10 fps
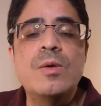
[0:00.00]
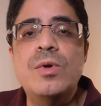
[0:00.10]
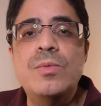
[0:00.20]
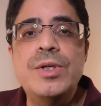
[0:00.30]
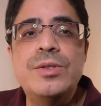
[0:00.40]

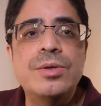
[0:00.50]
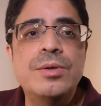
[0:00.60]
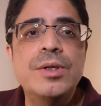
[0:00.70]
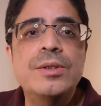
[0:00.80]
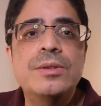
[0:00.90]
when we
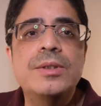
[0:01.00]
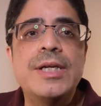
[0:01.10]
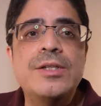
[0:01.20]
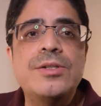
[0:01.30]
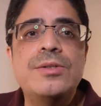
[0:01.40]
toil
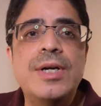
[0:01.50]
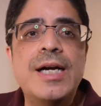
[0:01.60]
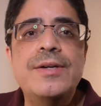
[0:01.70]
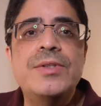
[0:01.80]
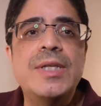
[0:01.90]
and
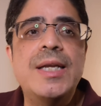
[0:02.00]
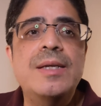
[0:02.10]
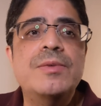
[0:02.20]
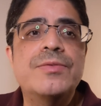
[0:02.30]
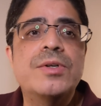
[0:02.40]
strive in the
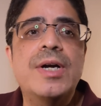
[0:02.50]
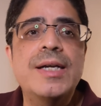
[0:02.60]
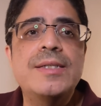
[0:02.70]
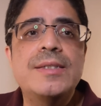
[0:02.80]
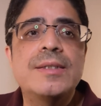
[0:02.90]
name of
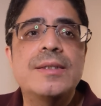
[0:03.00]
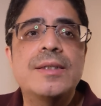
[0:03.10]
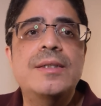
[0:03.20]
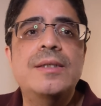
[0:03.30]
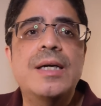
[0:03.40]
Christ to
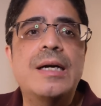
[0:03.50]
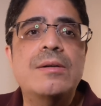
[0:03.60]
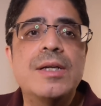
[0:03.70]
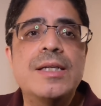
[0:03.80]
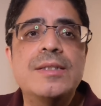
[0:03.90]
learn
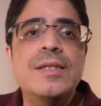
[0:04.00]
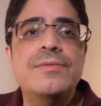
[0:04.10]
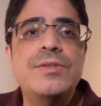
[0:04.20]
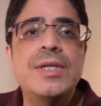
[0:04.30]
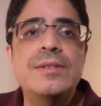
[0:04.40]
our lesson
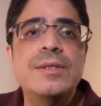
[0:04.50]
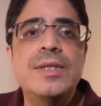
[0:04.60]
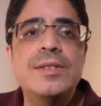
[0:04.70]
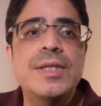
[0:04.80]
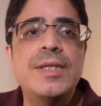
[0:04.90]
of
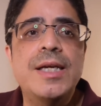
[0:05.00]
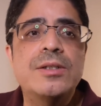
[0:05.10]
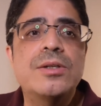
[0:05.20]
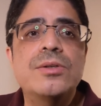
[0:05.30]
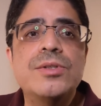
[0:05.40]
gentleness and
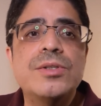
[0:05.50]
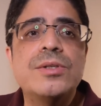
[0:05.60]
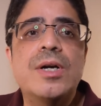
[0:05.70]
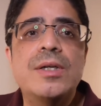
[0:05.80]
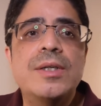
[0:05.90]
yet grow
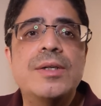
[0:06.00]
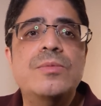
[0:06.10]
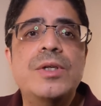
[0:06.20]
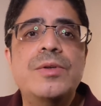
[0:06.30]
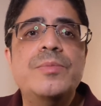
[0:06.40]
disheartened
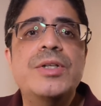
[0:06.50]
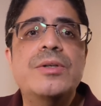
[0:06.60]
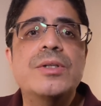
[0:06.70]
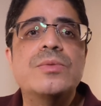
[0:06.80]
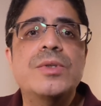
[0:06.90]
and weary
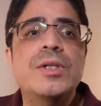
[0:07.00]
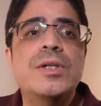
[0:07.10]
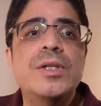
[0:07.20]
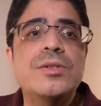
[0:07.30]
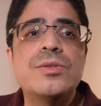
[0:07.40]
because we
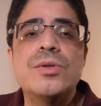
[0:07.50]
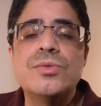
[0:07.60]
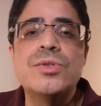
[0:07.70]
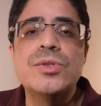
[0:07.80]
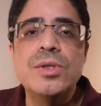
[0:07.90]
learn it so
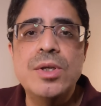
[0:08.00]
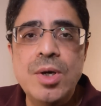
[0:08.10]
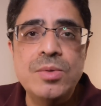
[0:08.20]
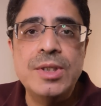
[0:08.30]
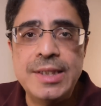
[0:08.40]

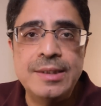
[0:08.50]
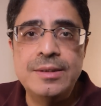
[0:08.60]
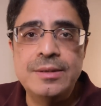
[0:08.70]
slowly.